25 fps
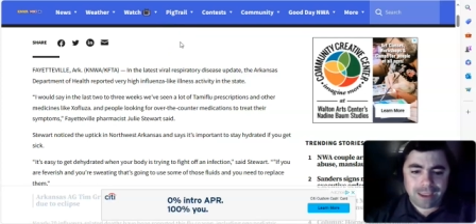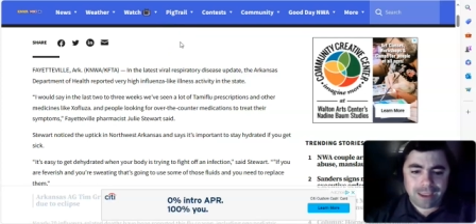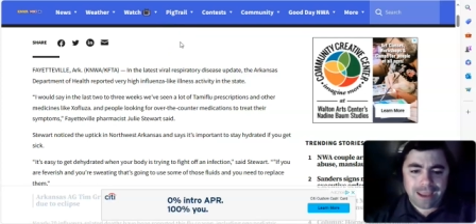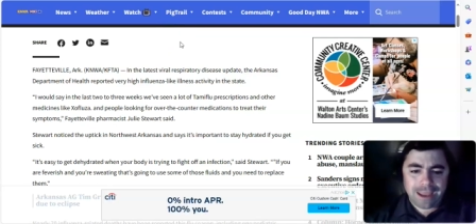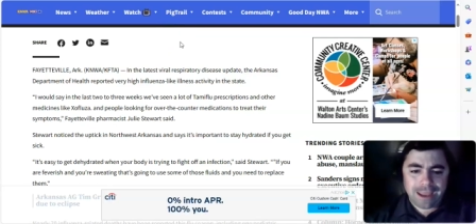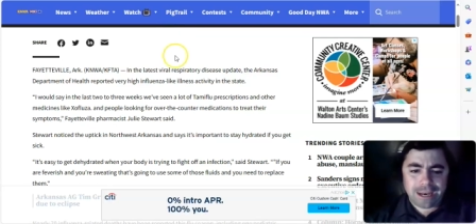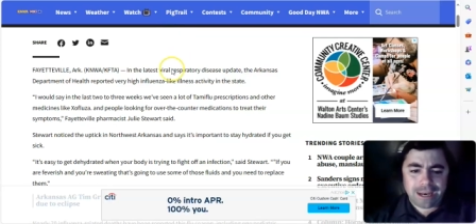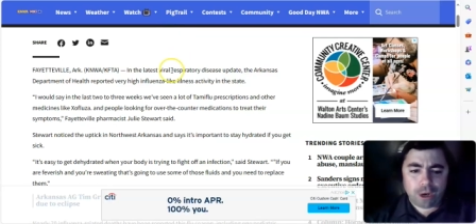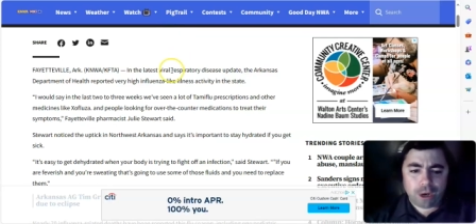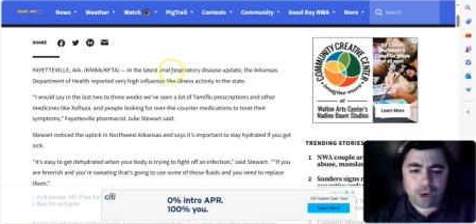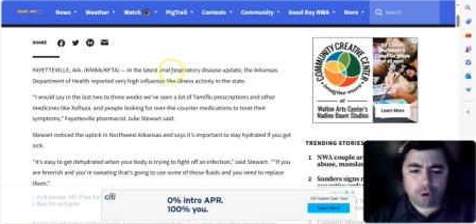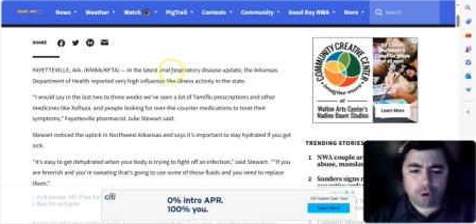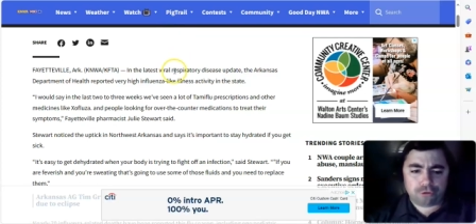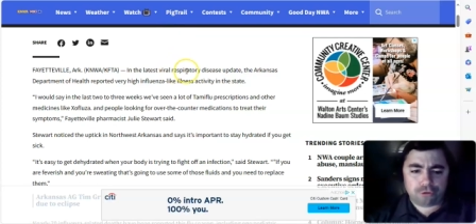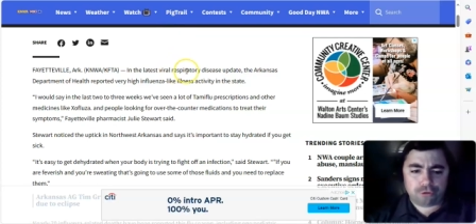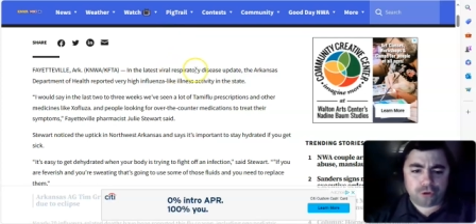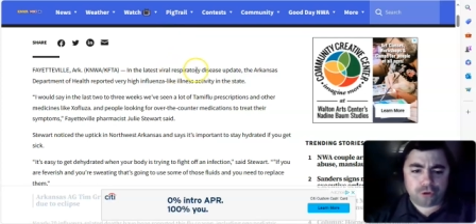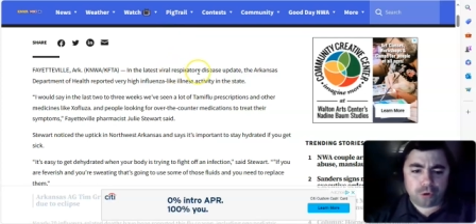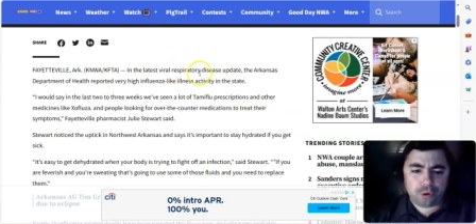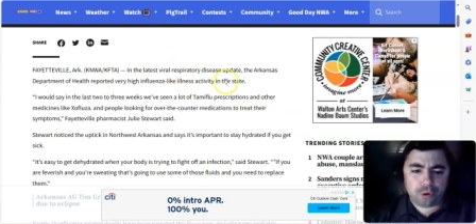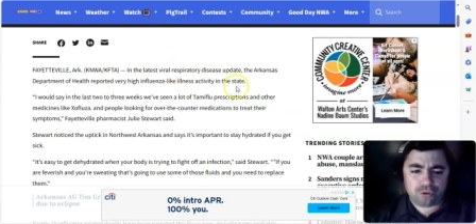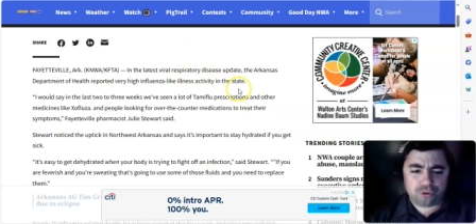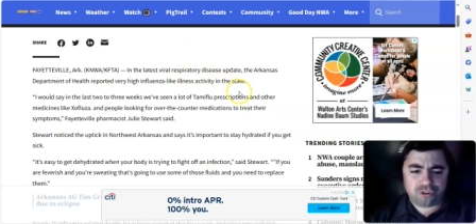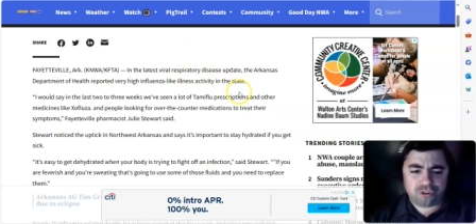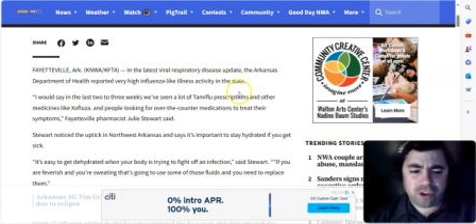And they
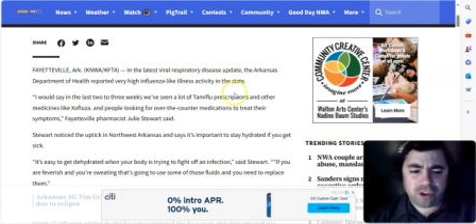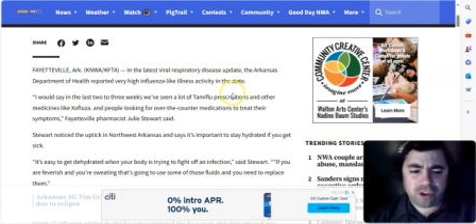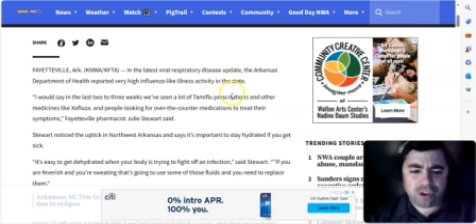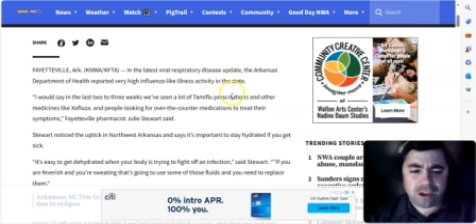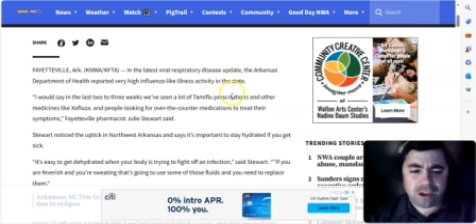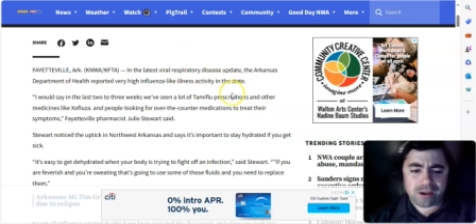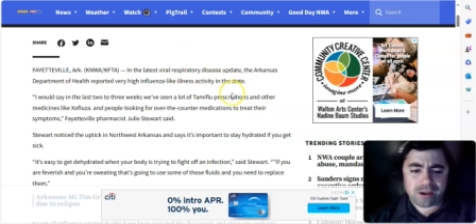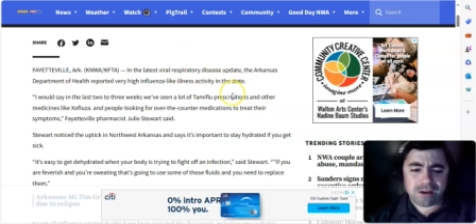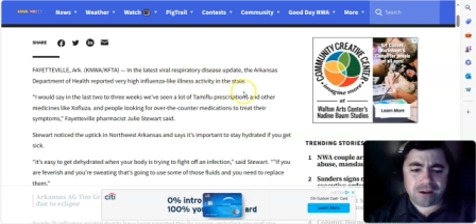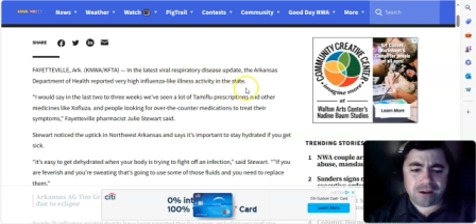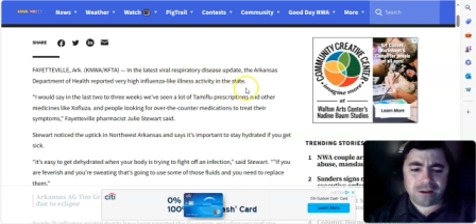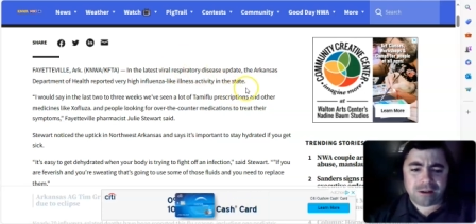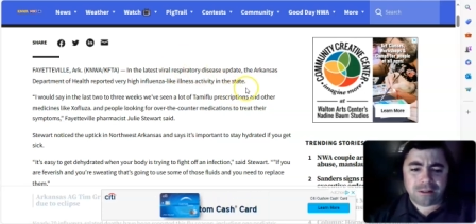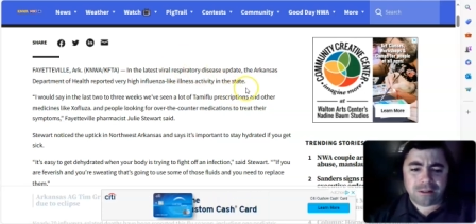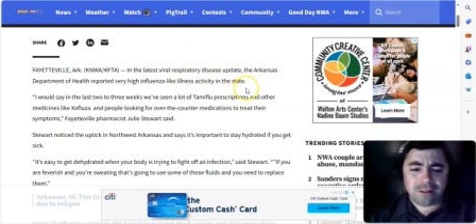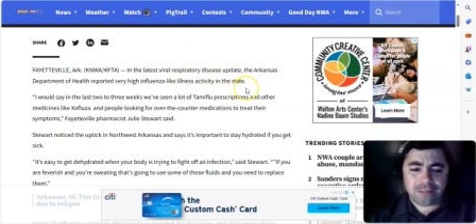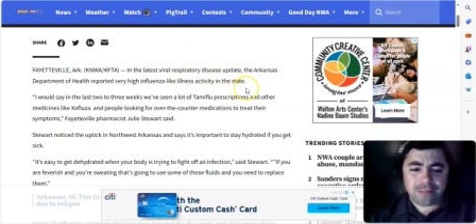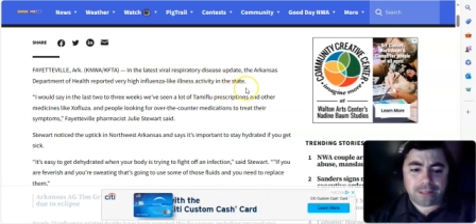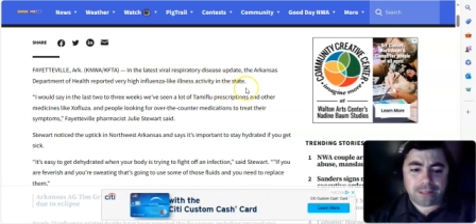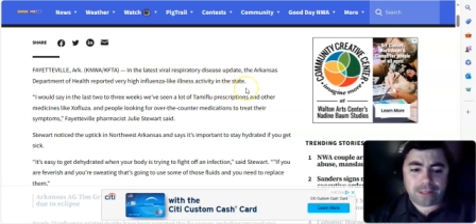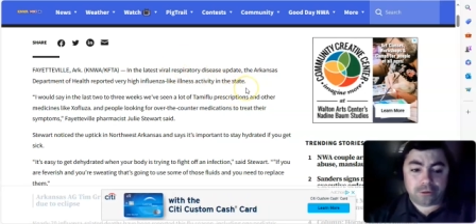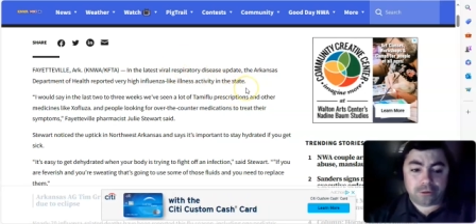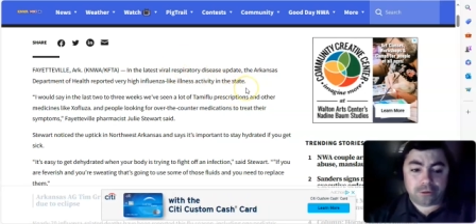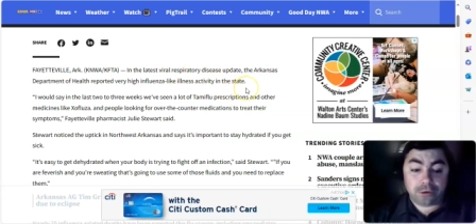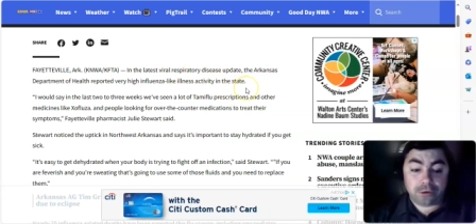also say
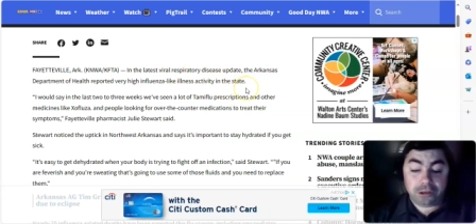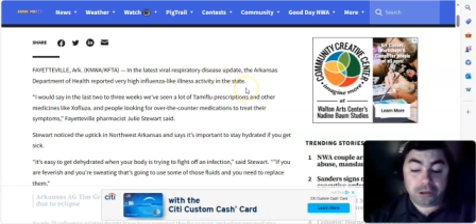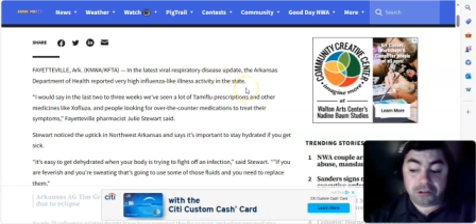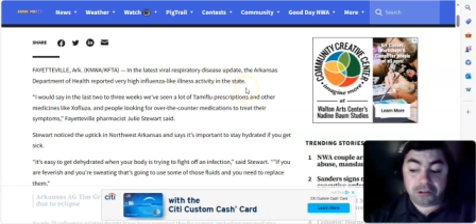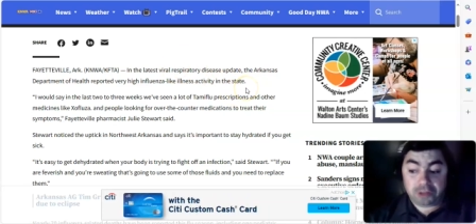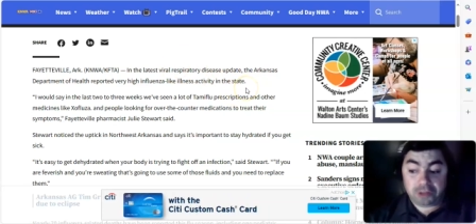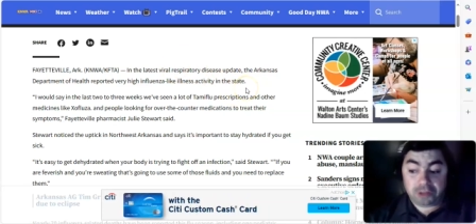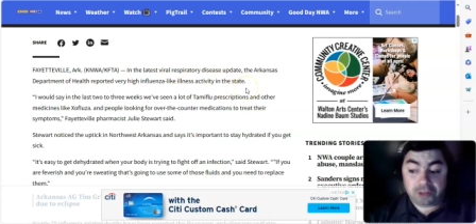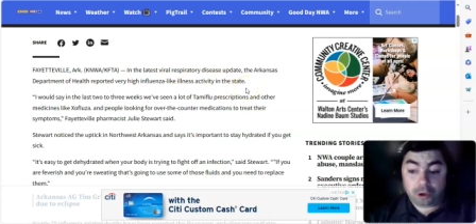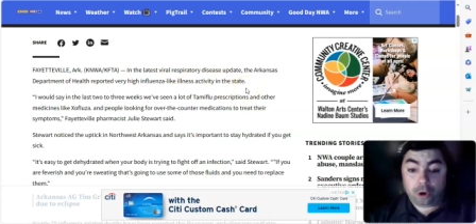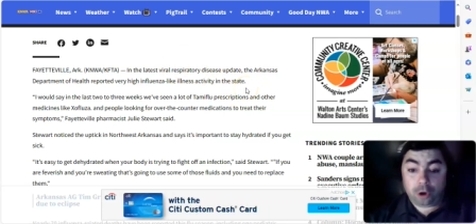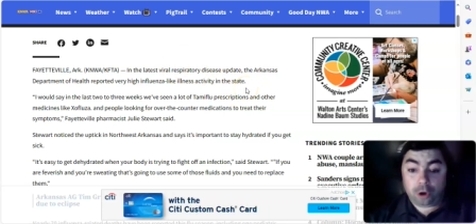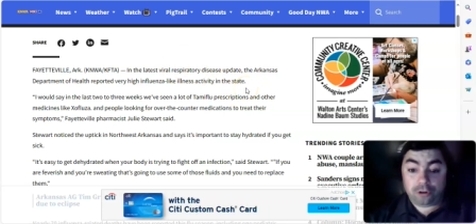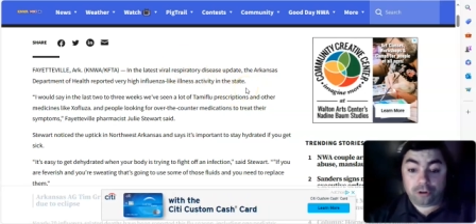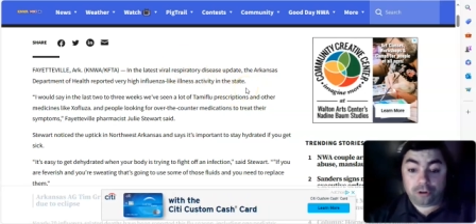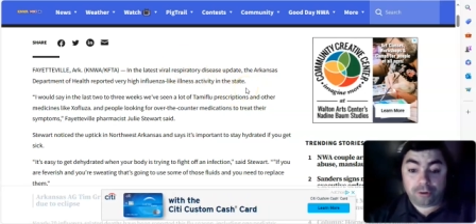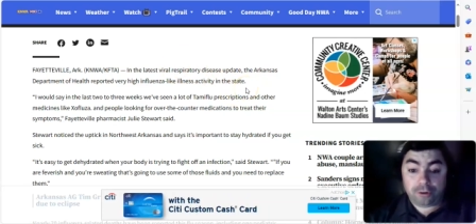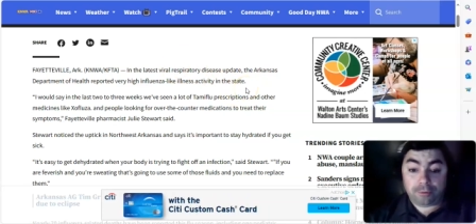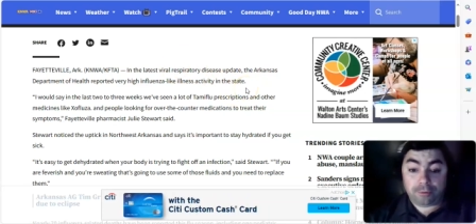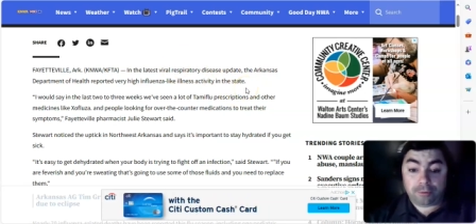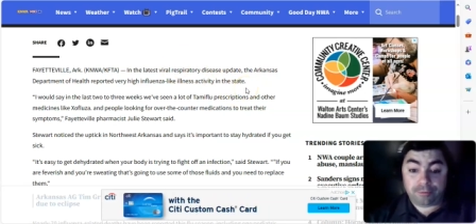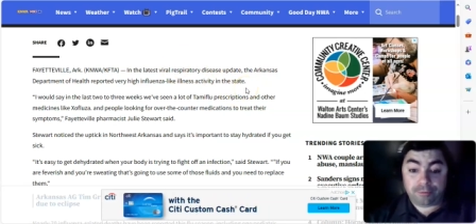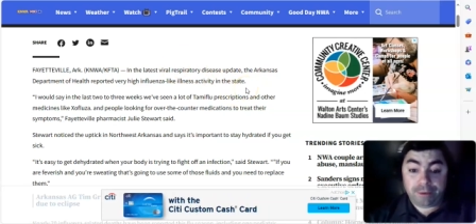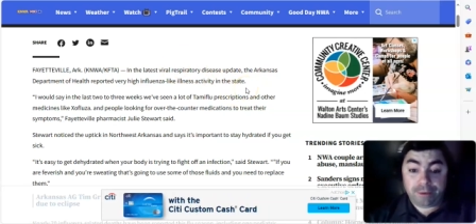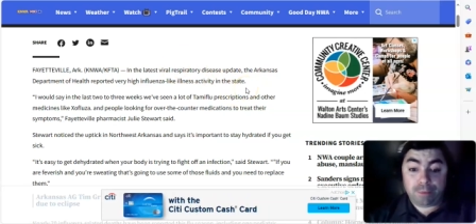that there is a large
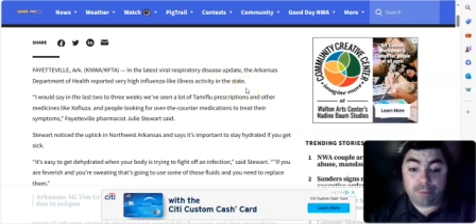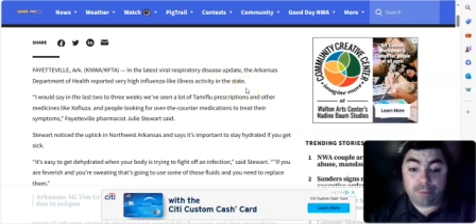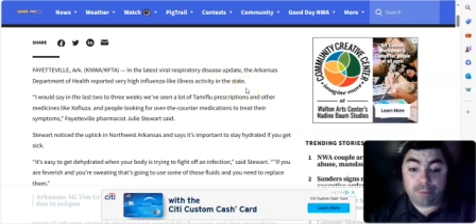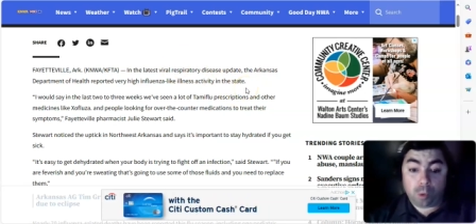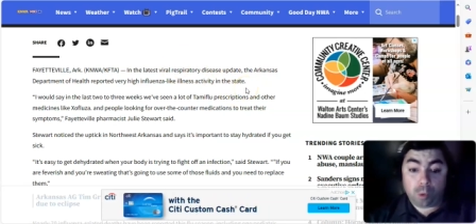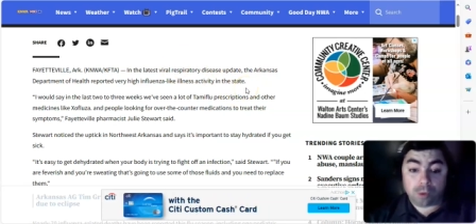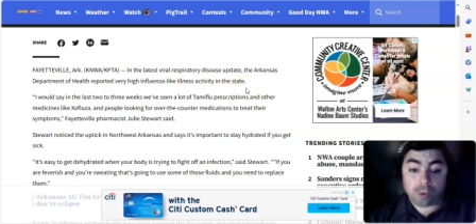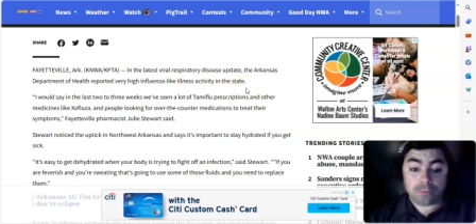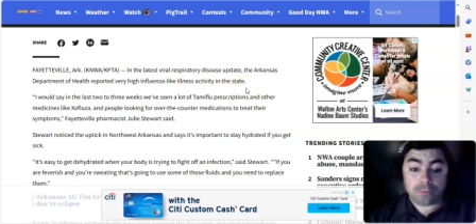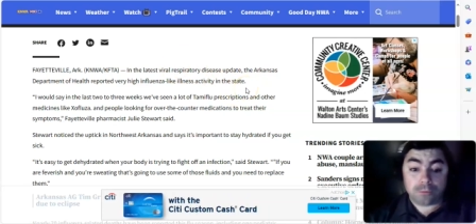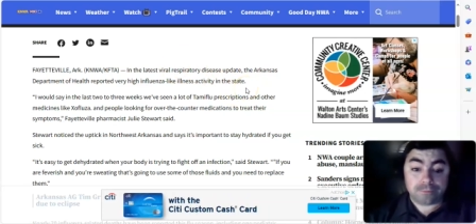number of people